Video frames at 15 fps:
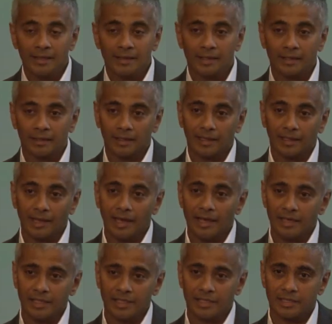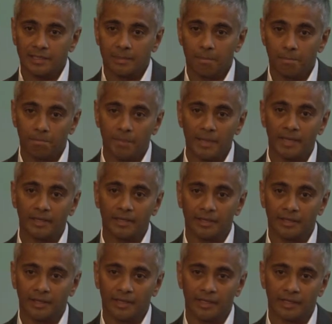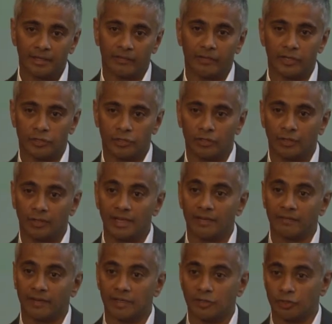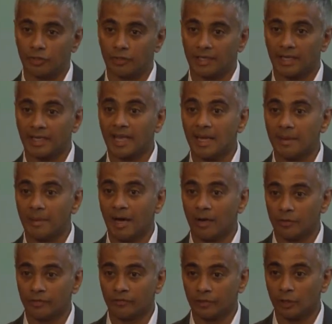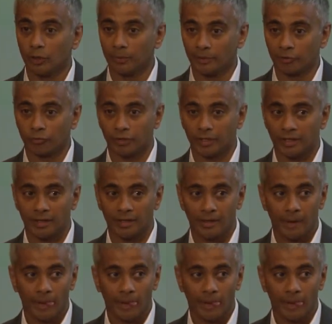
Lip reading: The last big innovation or invention that came out of global trade,